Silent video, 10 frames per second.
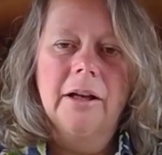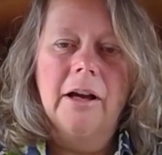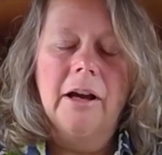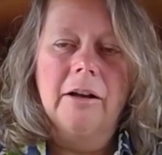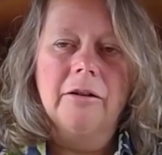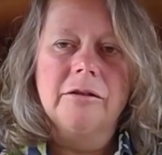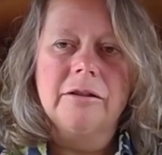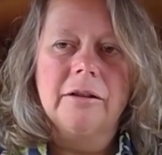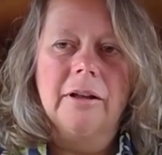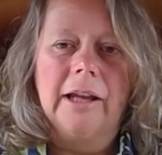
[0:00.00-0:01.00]
And
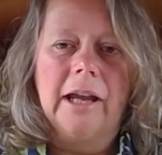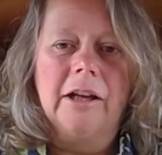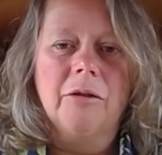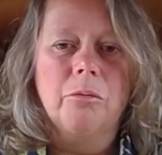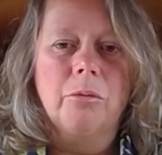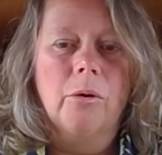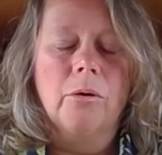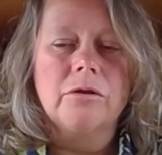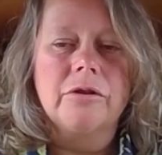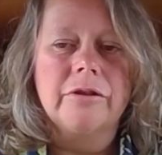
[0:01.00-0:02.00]
again,
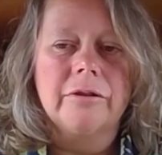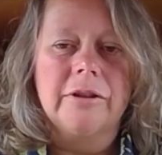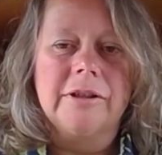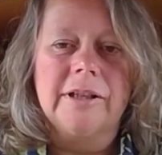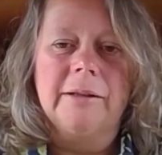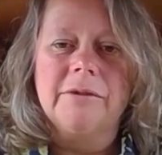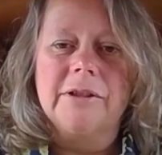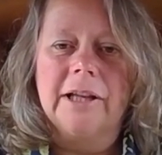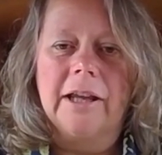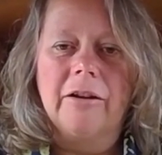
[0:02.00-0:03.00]
brought the teams
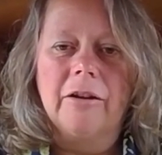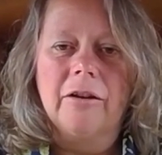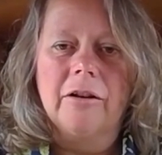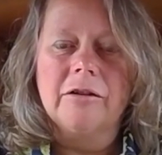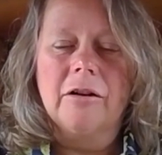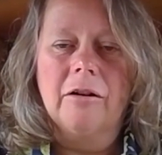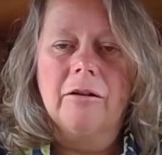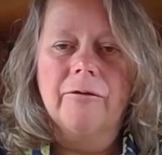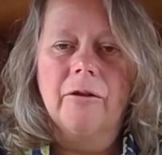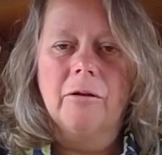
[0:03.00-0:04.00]
together that
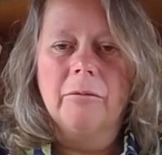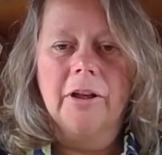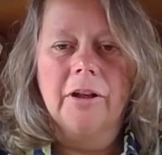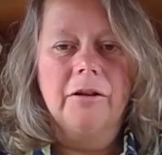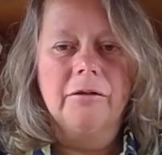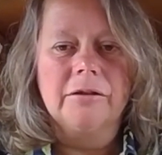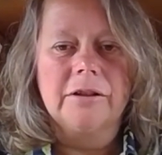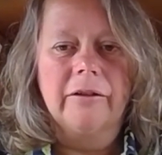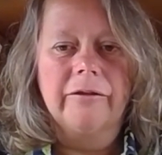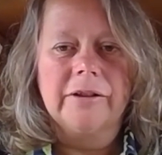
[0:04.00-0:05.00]
are from the acute
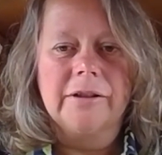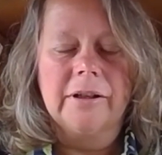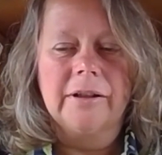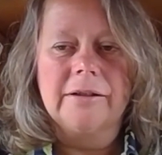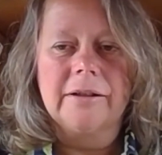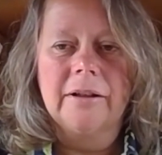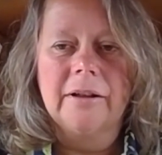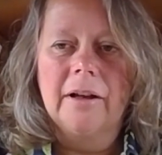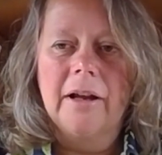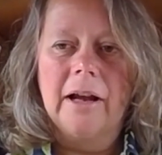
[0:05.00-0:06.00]
services,
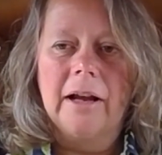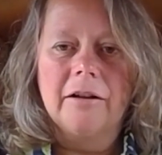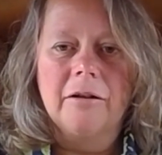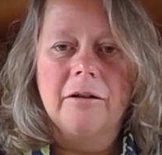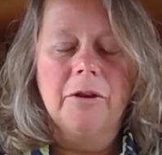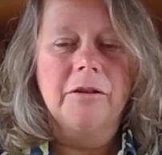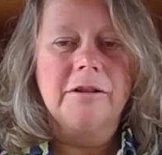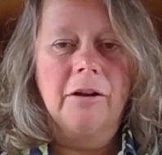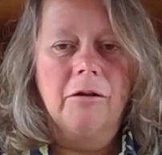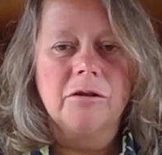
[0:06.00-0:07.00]

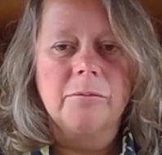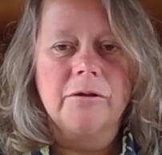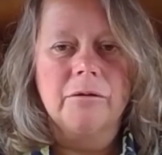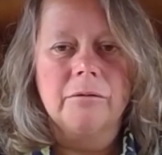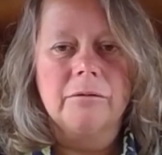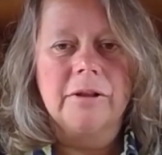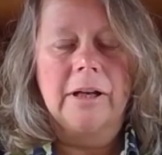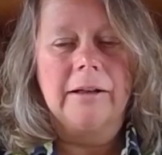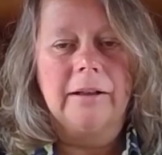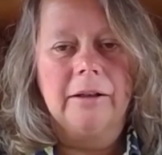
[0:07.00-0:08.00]
community hospitals,
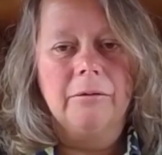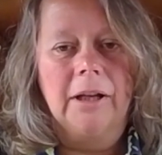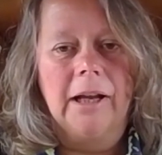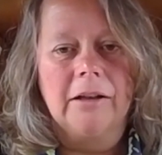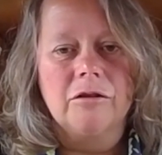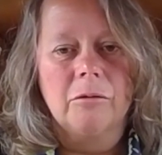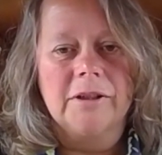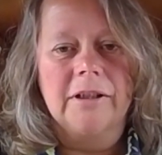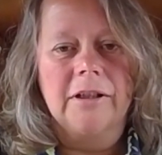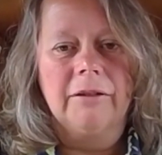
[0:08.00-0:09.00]
and equally our
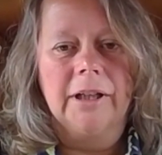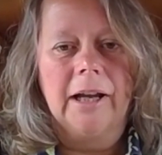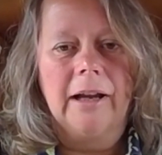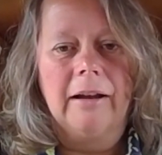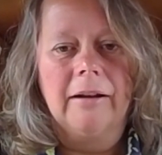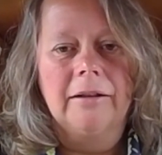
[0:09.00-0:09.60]
domiciliary care